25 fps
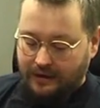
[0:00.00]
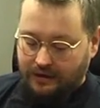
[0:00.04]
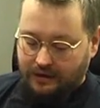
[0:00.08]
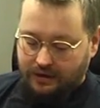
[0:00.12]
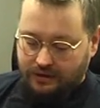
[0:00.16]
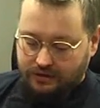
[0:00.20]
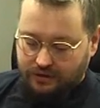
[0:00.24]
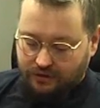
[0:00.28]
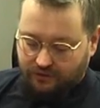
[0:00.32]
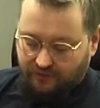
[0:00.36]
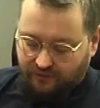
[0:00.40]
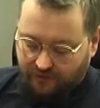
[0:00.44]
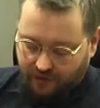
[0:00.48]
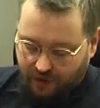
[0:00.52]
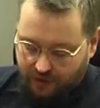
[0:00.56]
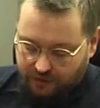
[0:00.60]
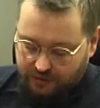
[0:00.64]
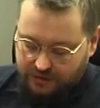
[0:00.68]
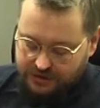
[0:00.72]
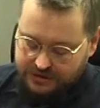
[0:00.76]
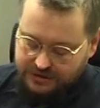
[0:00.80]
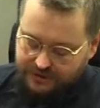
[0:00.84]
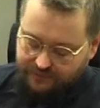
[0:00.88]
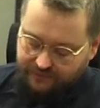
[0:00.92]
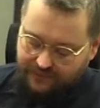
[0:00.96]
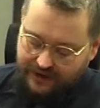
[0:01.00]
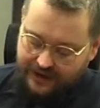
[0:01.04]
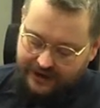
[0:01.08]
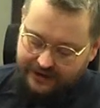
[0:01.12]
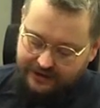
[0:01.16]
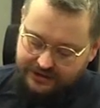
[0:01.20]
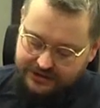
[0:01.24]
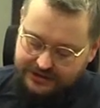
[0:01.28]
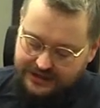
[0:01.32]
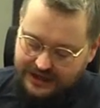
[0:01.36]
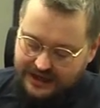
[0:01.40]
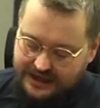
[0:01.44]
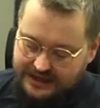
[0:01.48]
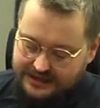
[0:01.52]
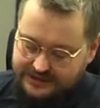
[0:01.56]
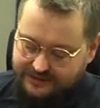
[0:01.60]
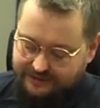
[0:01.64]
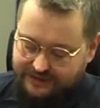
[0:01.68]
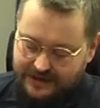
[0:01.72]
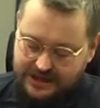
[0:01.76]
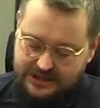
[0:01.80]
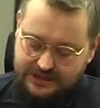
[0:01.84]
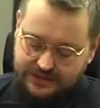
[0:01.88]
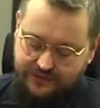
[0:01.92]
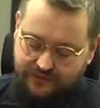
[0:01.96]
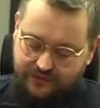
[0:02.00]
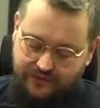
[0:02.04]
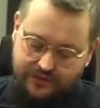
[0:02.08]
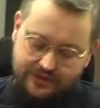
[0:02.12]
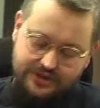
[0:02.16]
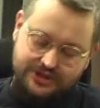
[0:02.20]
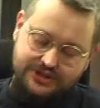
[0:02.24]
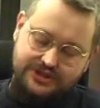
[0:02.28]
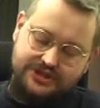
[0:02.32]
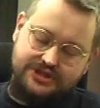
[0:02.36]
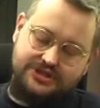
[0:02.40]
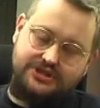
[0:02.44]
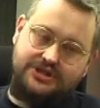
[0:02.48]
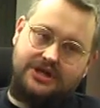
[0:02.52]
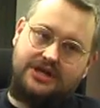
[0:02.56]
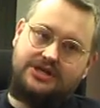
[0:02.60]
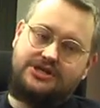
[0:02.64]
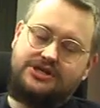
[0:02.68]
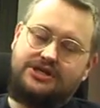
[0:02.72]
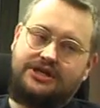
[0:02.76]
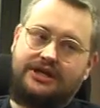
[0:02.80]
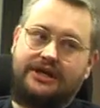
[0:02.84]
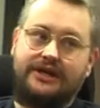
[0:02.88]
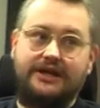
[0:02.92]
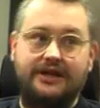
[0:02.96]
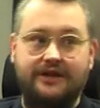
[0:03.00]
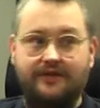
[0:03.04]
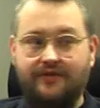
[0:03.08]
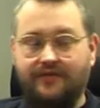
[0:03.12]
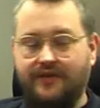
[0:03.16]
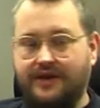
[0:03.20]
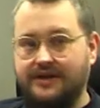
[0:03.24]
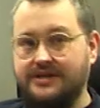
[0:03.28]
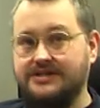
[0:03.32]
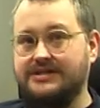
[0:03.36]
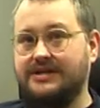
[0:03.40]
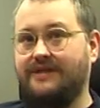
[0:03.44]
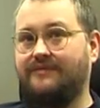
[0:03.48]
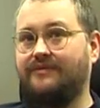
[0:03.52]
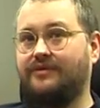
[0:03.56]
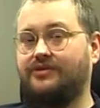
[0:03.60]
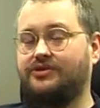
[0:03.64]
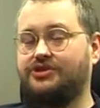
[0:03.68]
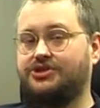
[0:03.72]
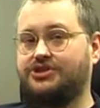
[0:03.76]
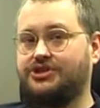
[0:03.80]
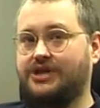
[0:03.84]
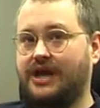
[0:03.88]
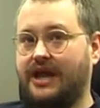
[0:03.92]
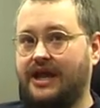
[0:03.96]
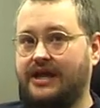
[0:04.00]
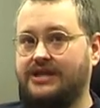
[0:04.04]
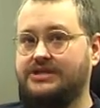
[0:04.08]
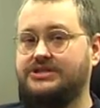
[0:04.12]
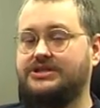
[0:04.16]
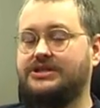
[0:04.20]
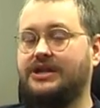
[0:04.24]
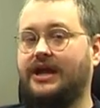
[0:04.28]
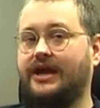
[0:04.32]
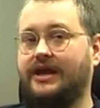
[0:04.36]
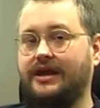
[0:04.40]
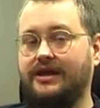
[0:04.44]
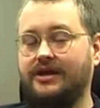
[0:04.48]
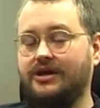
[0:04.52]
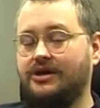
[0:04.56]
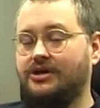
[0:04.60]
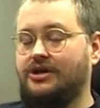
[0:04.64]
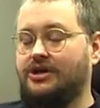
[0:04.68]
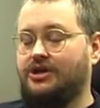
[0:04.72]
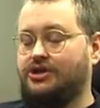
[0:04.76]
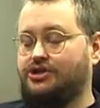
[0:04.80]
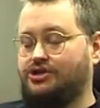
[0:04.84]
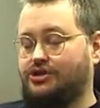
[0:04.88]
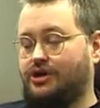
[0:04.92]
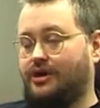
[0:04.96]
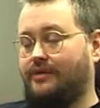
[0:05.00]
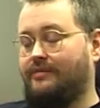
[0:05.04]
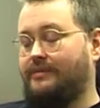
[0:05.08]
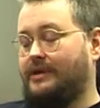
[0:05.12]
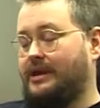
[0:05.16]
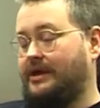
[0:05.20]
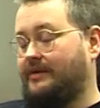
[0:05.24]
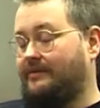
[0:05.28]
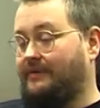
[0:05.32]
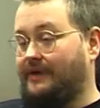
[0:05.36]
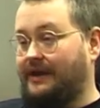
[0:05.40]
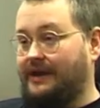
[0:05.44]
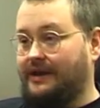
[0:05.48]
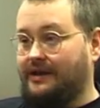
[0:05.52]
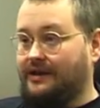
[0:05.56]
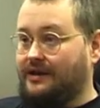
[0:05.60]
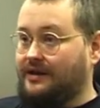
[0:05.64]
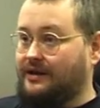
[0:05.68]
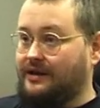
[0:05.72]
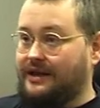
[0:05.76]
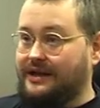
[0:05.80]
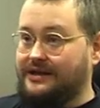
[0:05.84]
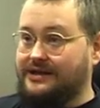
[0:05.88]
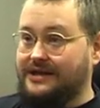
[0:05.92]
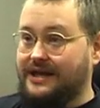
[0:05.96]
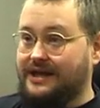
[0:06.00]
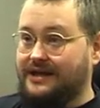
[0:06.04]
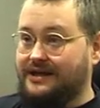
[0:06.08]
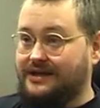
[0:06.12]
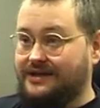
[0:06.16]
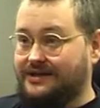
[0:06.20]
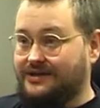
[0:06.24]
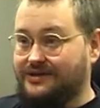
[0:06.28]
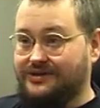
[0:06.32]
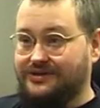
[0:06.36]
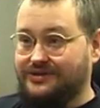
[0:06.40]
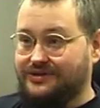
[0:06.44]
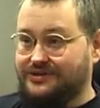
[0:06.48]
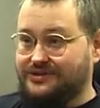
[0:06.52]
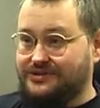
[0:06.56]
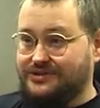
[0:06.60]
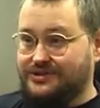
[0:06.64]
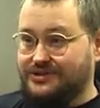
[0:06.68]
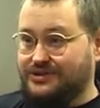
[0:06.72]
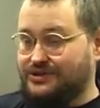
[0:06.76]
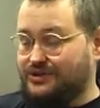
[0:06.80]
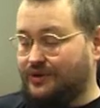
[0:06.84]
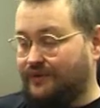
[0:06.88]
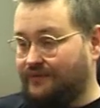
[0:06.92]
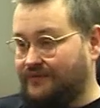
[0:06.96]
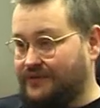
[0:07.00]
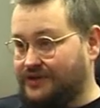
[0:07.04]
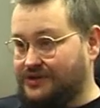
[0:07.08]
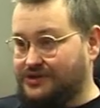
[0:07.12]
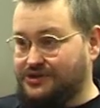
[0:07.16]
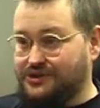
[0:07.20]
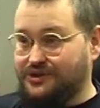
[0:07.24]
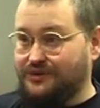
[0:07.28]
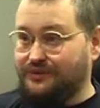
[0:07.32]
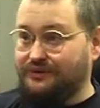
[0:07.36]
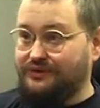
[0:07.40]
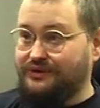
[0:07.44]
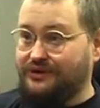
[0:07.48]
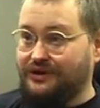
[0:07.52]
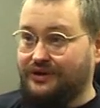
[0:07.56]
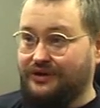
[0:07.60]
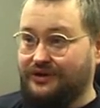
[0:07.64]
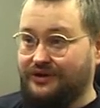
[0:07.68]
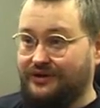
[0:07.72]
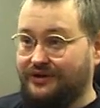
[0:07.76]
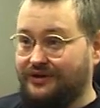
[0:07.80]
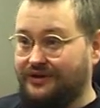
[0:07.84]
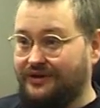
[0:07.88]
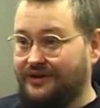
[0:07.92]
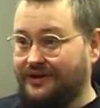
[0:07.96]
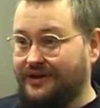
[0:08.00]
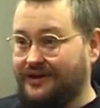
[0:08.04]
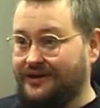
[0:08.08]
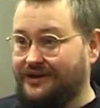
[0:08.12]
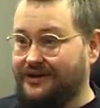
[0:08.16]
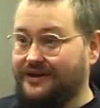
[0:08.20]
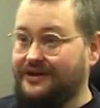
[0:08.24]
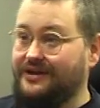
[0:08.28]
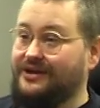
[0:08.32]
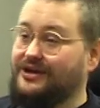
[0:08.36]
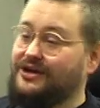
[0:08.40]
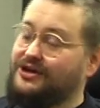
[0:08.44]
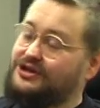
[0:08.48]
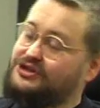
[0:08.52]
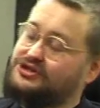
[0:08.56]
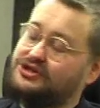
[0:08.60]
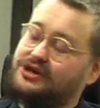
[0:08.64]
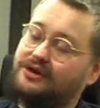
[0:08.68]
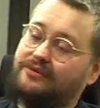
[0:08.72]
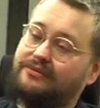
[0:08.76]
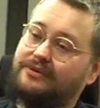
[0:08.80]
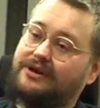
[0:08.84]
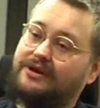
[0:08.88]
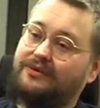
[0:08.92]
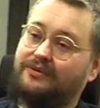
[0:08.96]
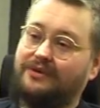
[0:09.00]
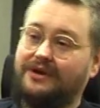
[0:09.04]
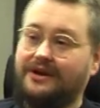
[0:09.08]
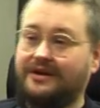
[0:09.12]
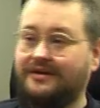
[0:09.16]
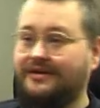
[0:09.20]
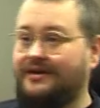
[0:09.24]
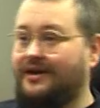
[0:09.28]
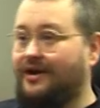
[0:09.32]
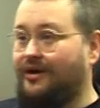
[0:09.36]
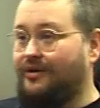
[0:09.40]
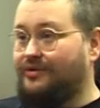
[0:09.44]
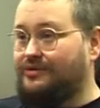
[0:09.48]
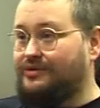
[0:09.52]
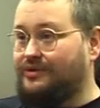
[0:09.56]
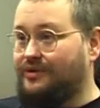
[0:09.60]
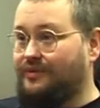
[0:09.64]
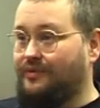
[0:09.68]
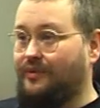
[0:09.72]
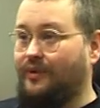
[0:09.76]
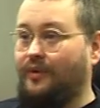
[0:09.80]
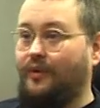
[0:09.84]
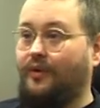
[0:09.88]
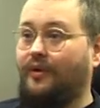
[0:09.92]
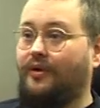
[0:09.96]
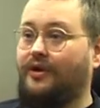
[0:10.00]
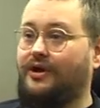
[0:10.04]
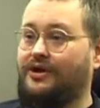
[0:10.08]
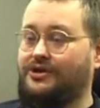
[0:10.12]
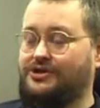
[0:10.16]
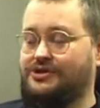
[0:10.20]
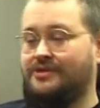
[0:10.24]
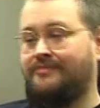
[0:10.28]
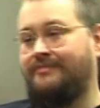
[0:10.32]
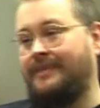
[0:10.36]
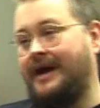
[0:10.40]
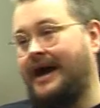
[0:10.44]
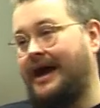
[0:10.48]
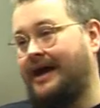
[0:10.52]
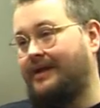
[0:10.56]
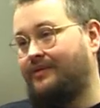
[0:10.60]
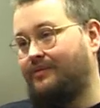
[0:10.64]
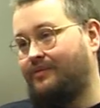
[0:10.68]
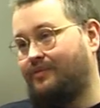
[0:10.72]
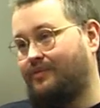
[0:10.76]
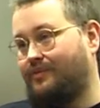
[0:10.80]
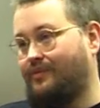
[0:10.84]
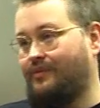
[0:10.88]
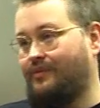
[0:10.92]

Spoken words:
a lot of focus on various aspects. Of course, the strategic things have not changed, like Germany will attack the Soviet Union and Germany will go to war, and Japan